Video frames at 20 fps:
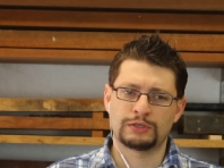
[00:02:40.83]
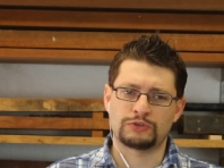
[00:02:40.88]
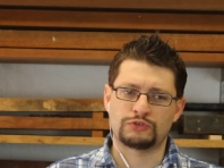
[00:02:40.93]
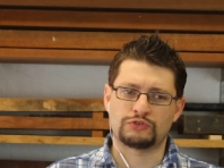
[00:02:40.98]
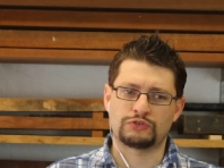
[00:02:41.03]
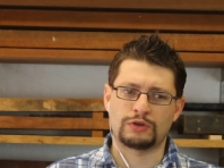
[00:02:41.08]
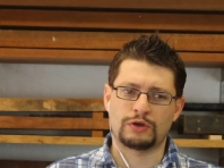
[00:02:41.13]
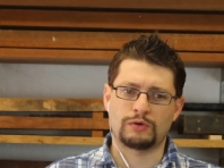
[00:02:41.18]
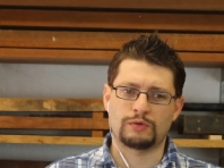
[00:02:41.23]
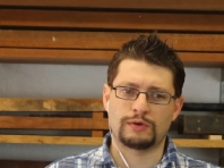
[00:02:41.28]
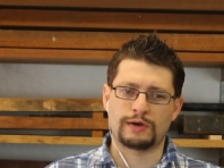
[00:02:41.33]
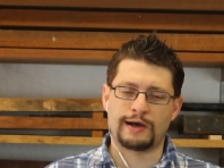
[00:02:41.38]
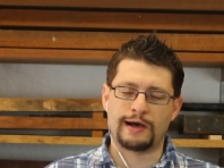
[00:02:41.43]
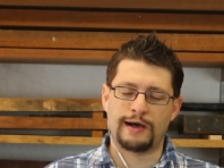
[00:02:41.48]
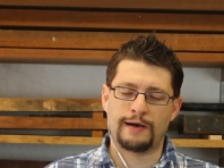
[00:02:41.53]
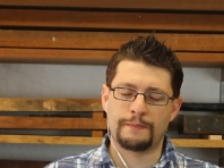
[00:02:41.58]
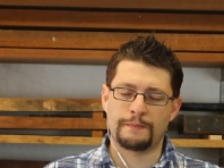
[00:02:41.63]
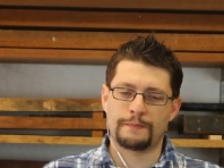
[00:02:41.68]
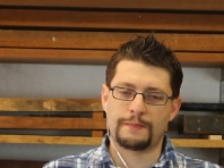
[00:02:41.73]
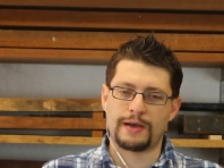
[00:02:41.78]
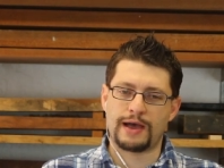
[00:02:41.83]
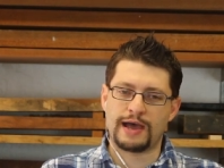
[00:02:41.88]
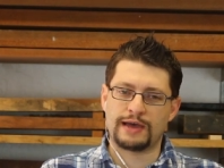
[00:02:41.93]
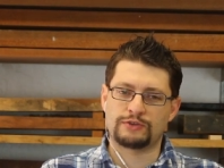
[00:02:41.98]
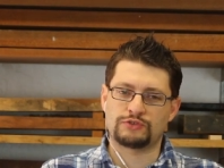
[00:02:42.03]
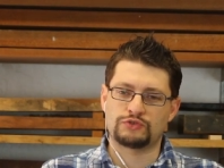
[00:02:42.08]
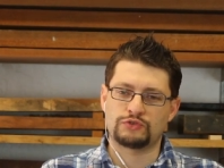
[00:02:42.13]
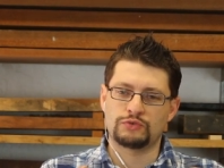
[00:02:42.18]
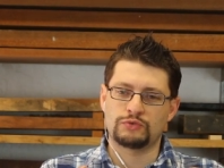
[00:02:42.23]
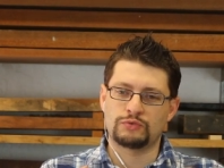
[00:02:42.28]
So um,
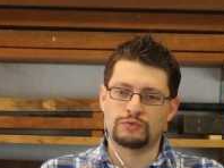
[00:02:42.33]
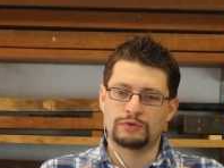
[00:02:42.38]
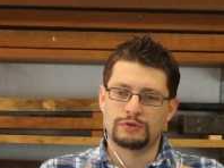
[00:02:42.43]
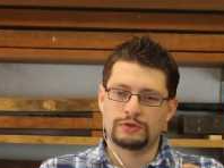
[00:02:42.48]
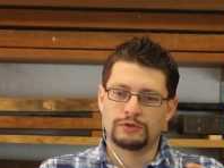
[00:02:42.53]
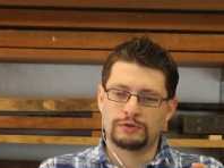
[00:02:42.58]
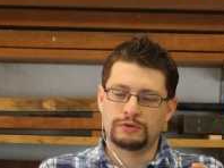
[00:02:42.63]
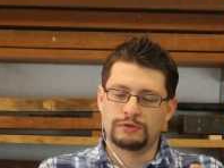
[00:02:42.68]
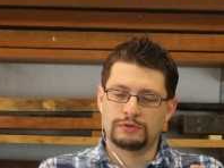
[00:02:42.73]
as you